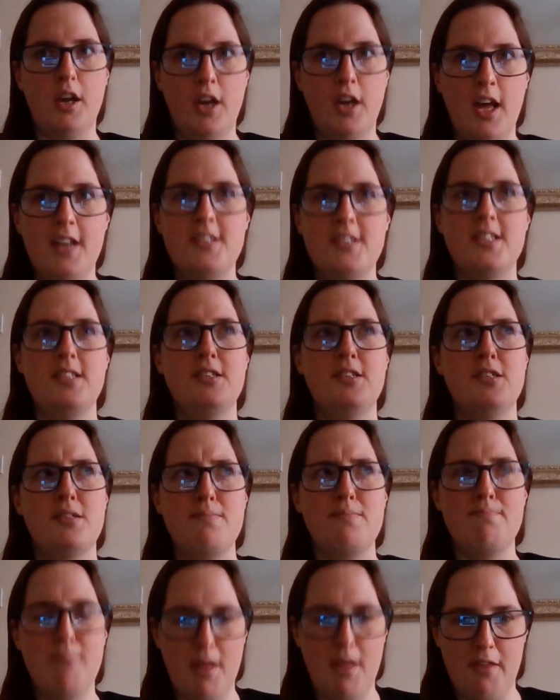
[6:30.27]

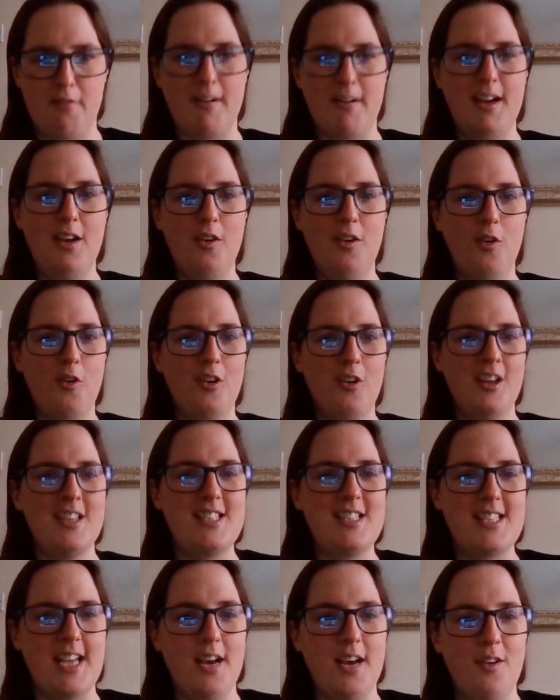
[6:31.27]
cousin's mother-in-law,
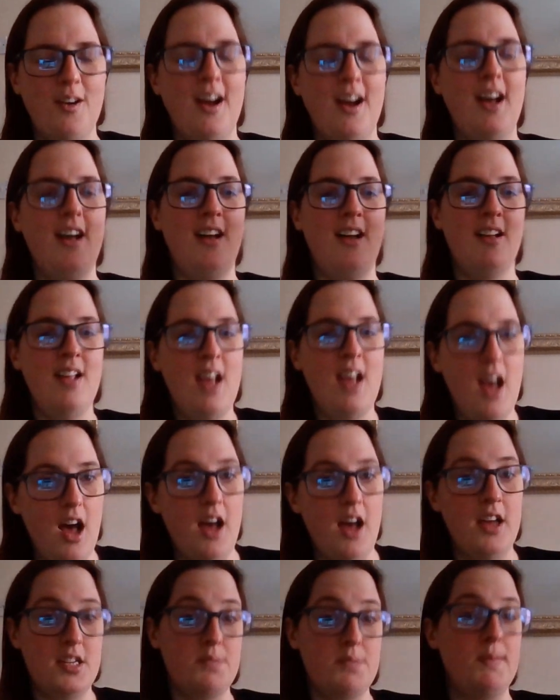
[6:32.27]
so her
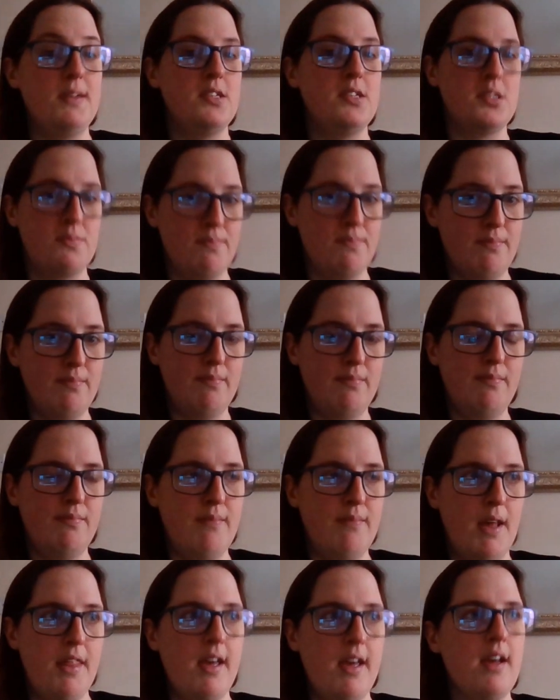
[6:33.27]
husband's
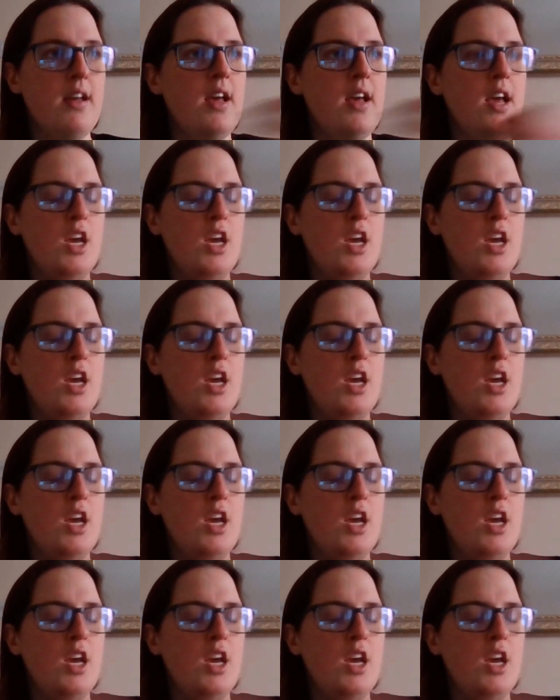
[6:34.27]
mother,